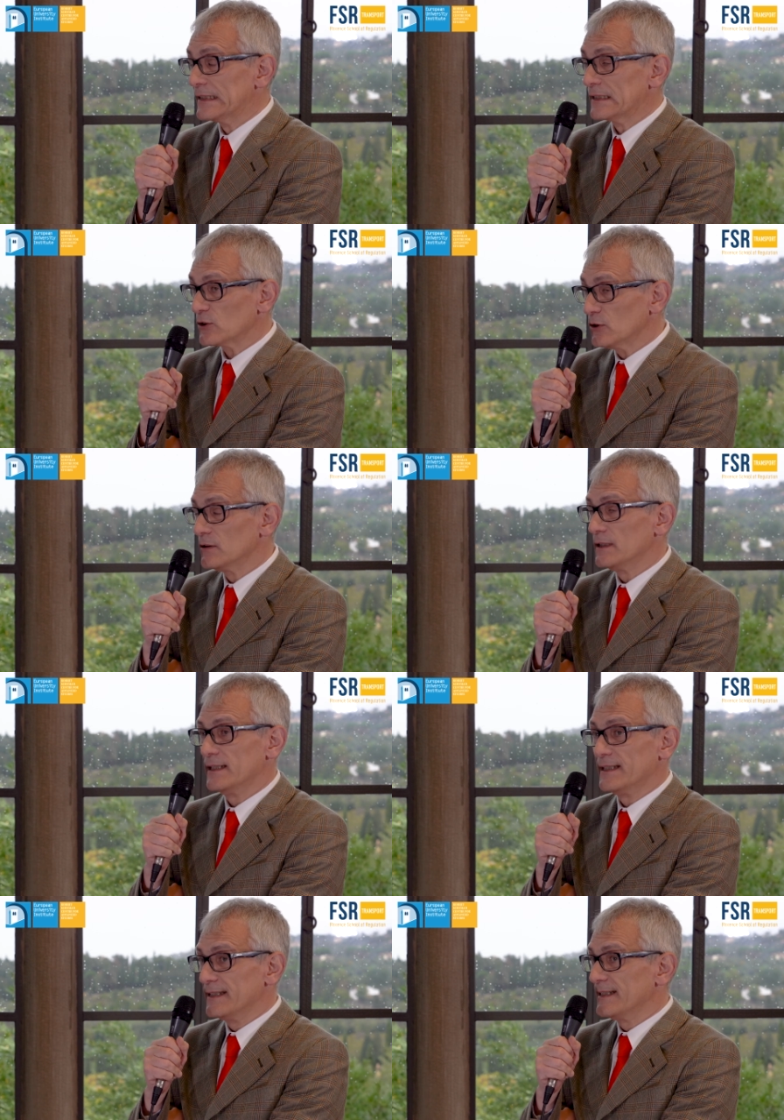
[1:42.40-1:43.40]
So
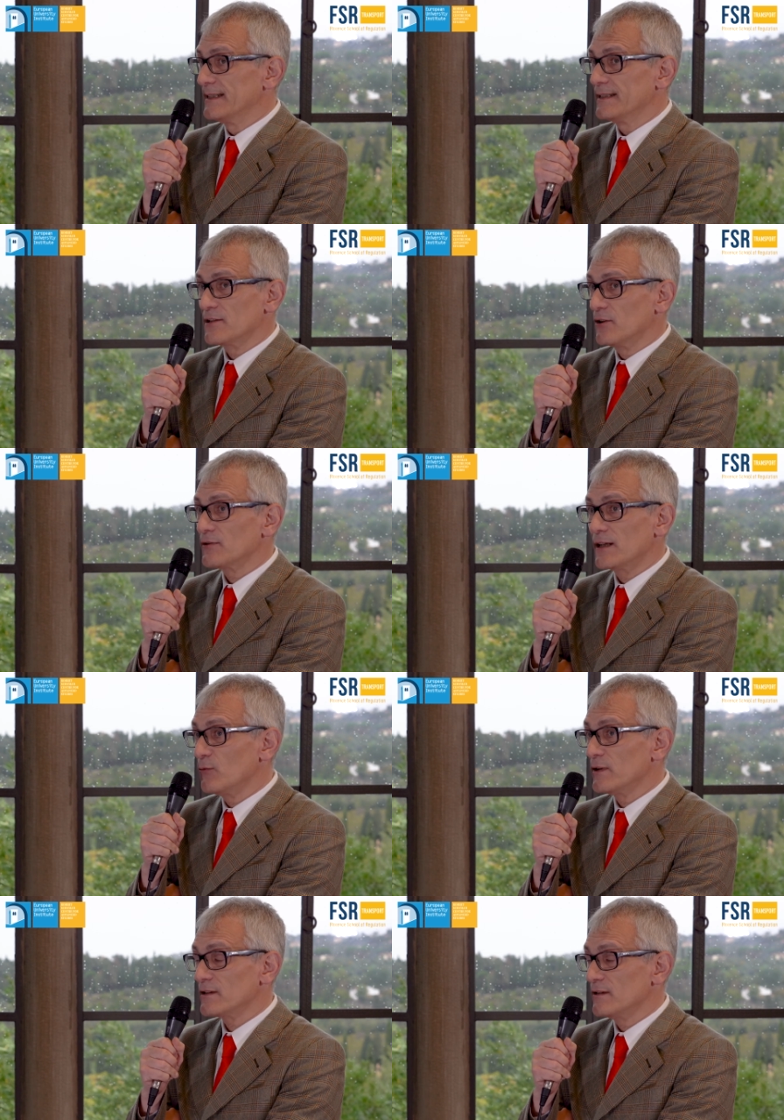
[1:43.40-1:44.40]
uh, it's not
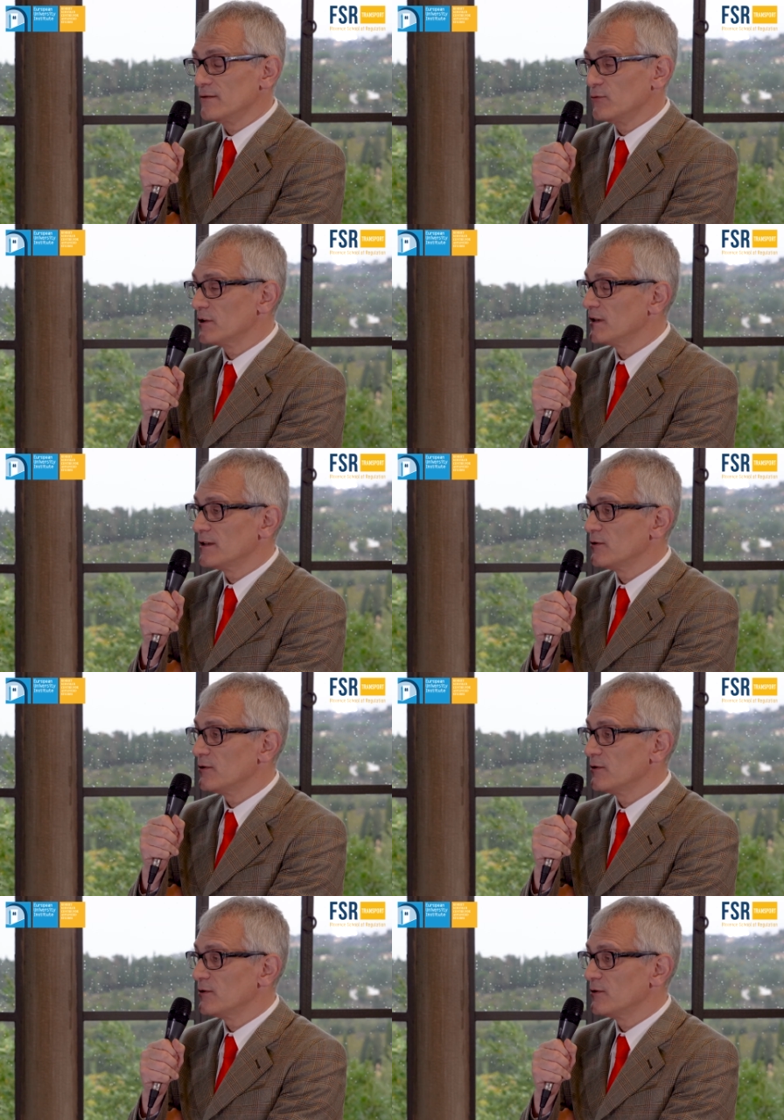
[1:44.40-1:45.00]
railways uh, working